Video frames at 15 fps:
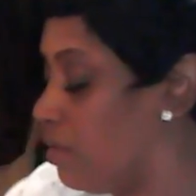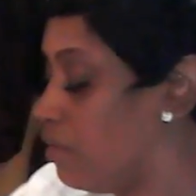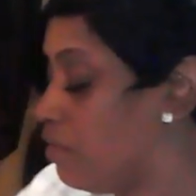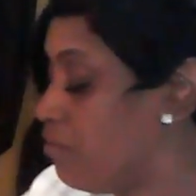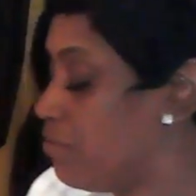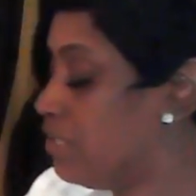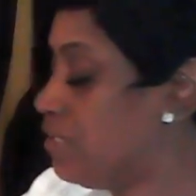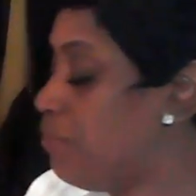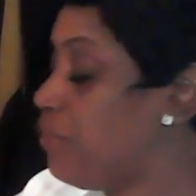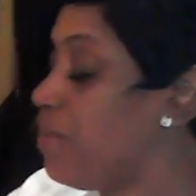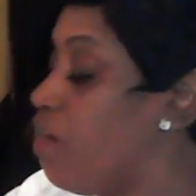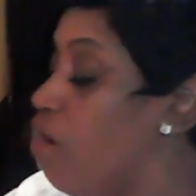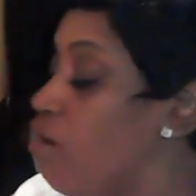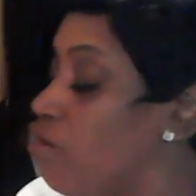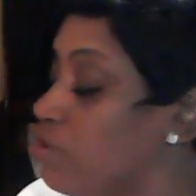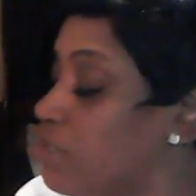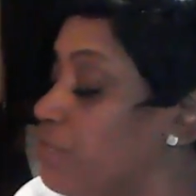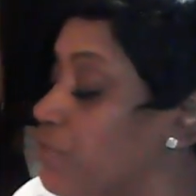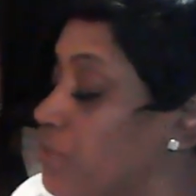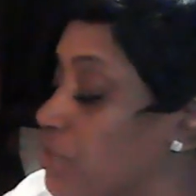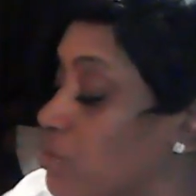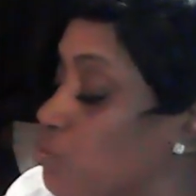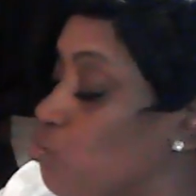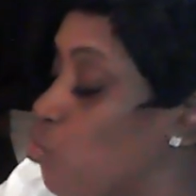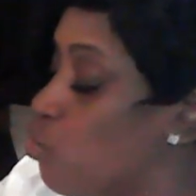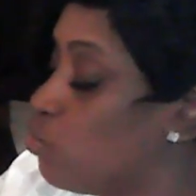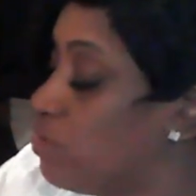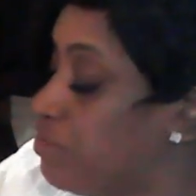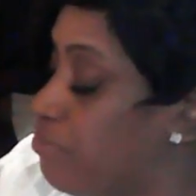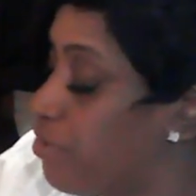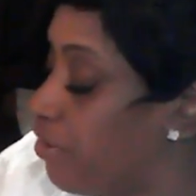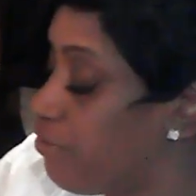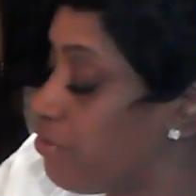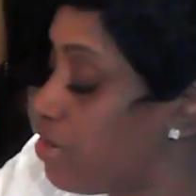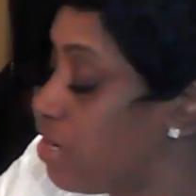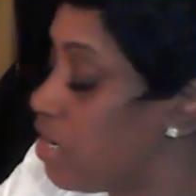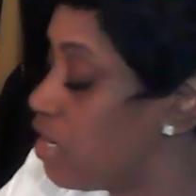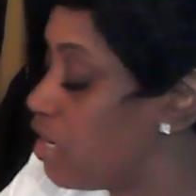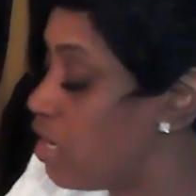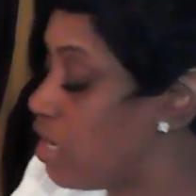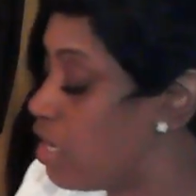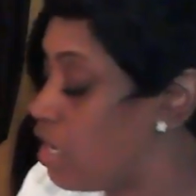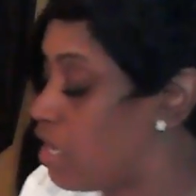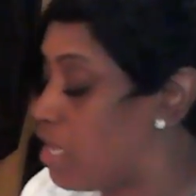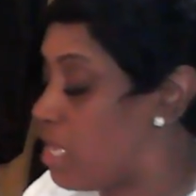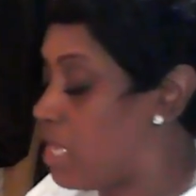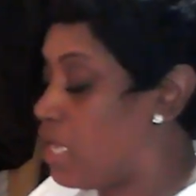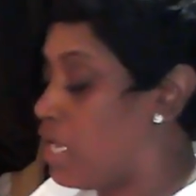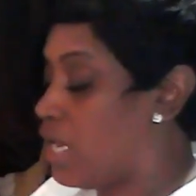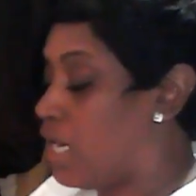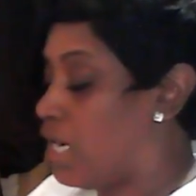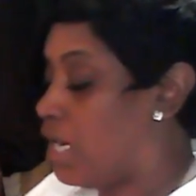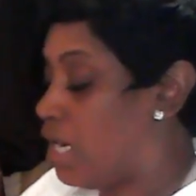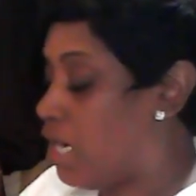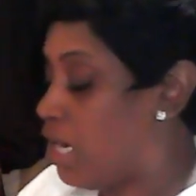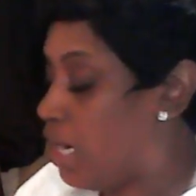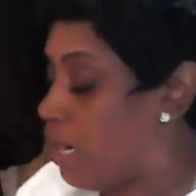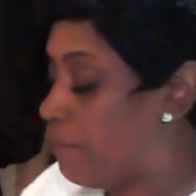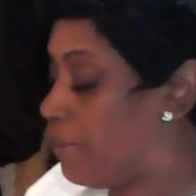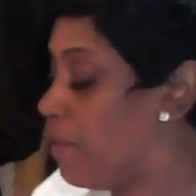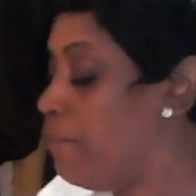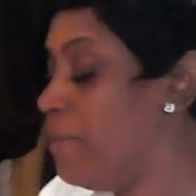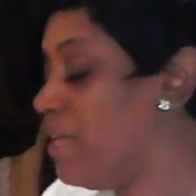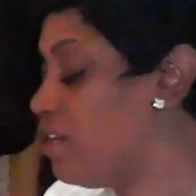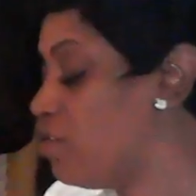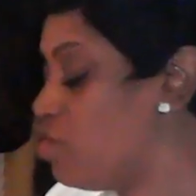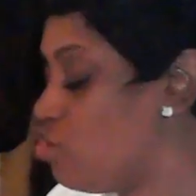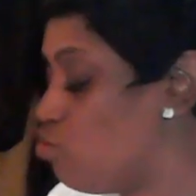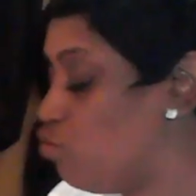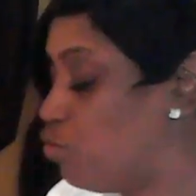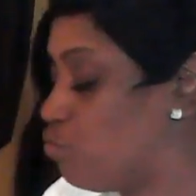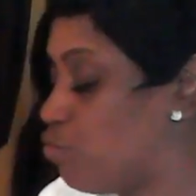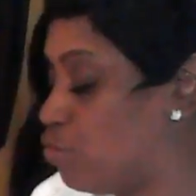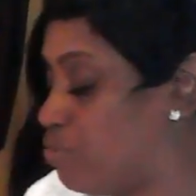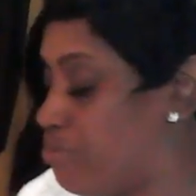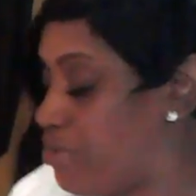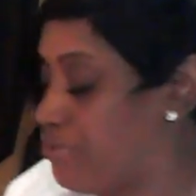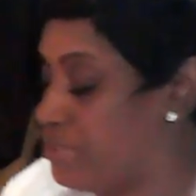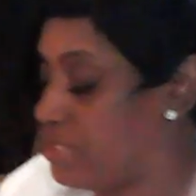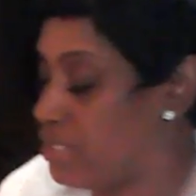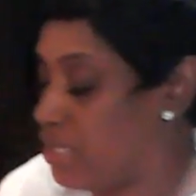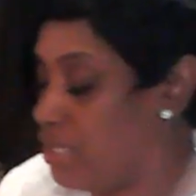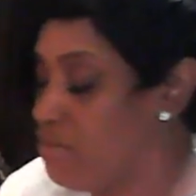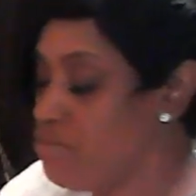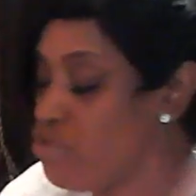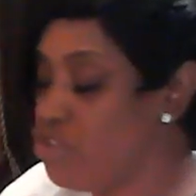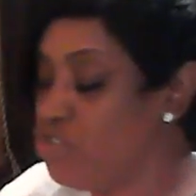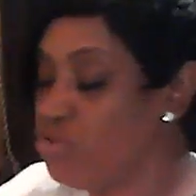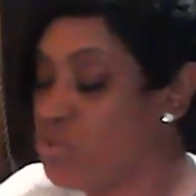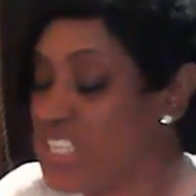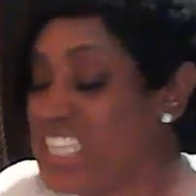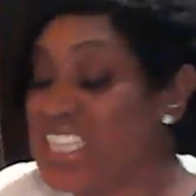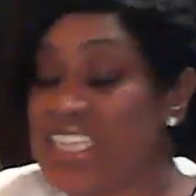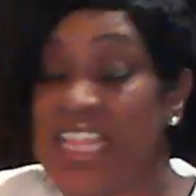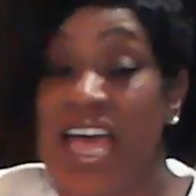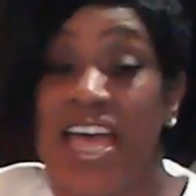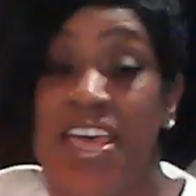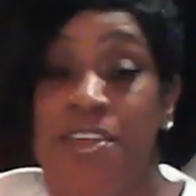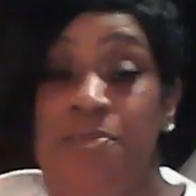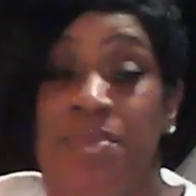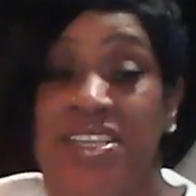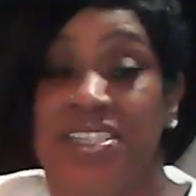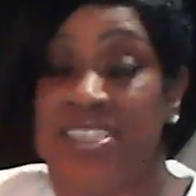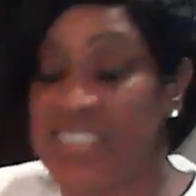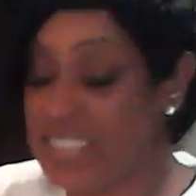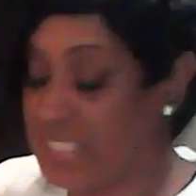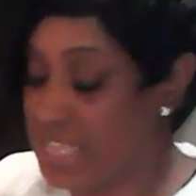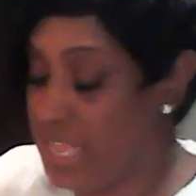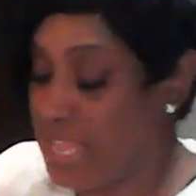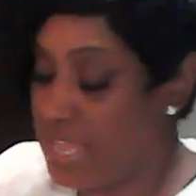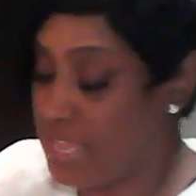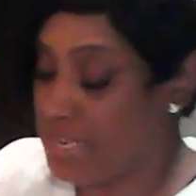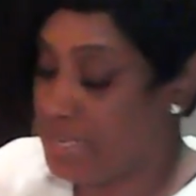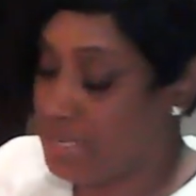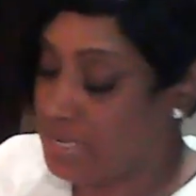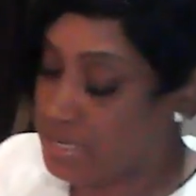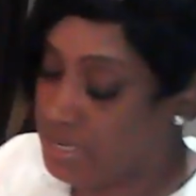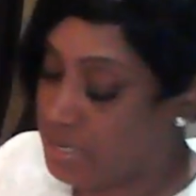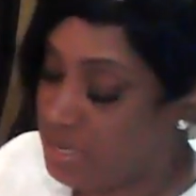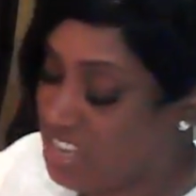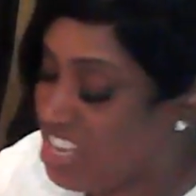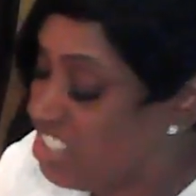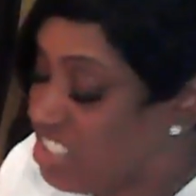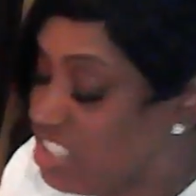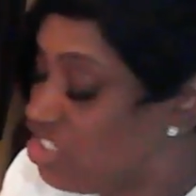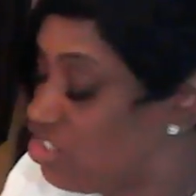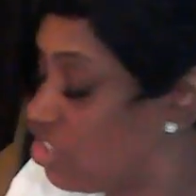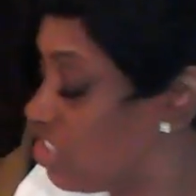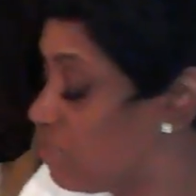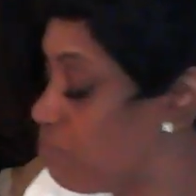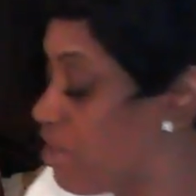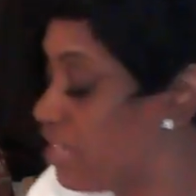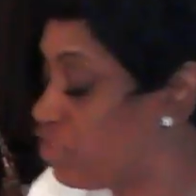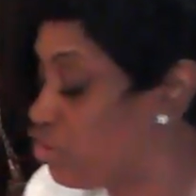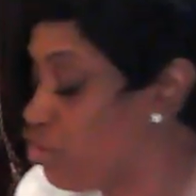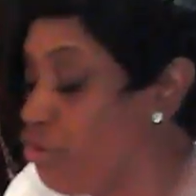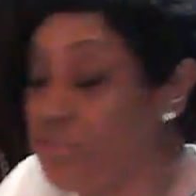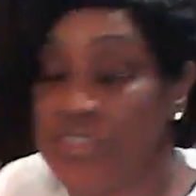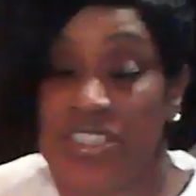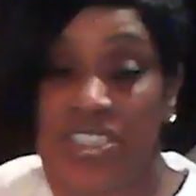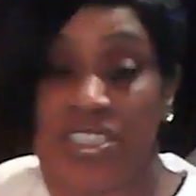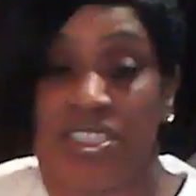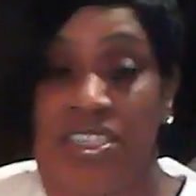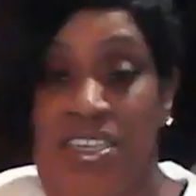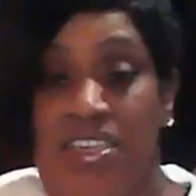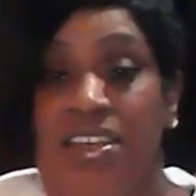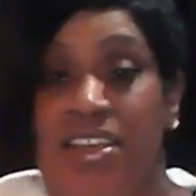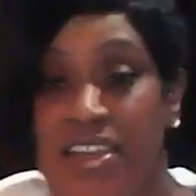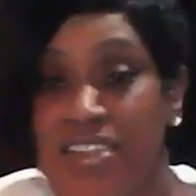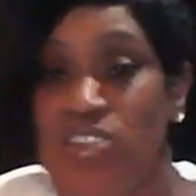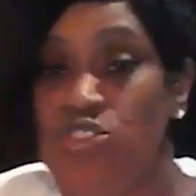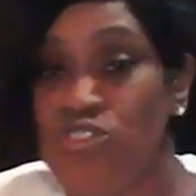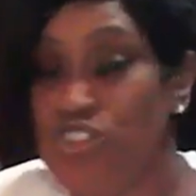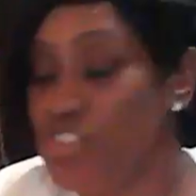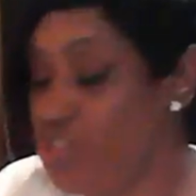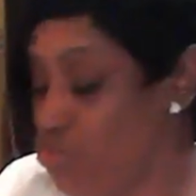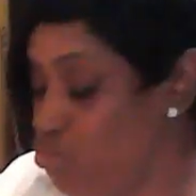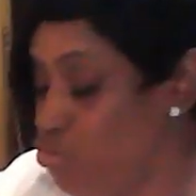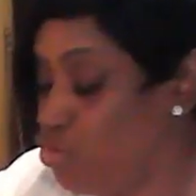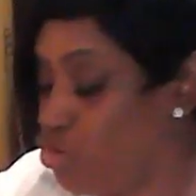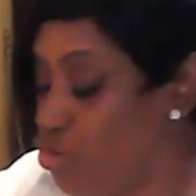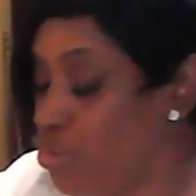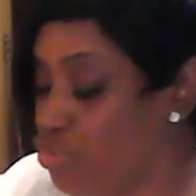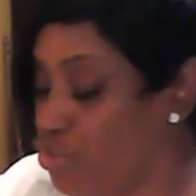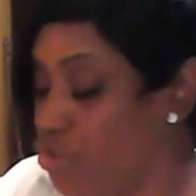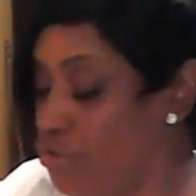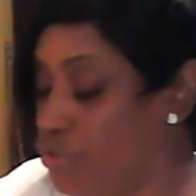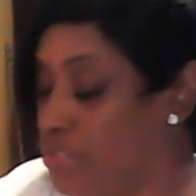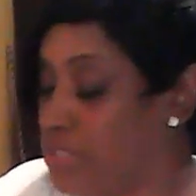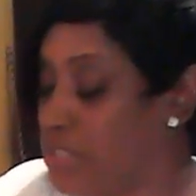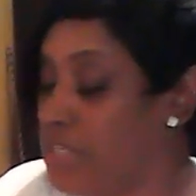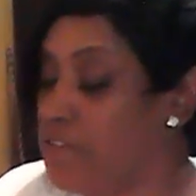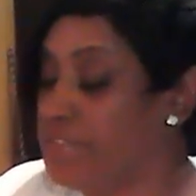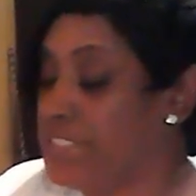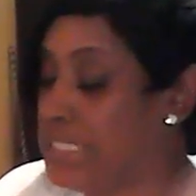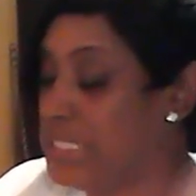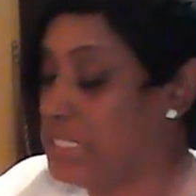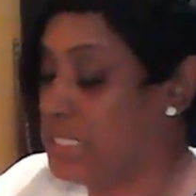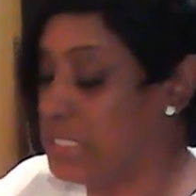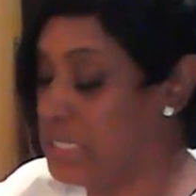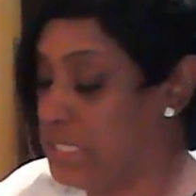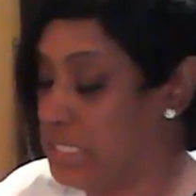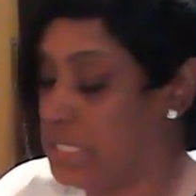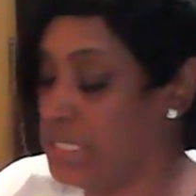The recipe calls for some rosemary, but I'm not going to use rosemary tonight. I'm going to use thyme instead. This is just my choice, and you can use your choice of seasoning.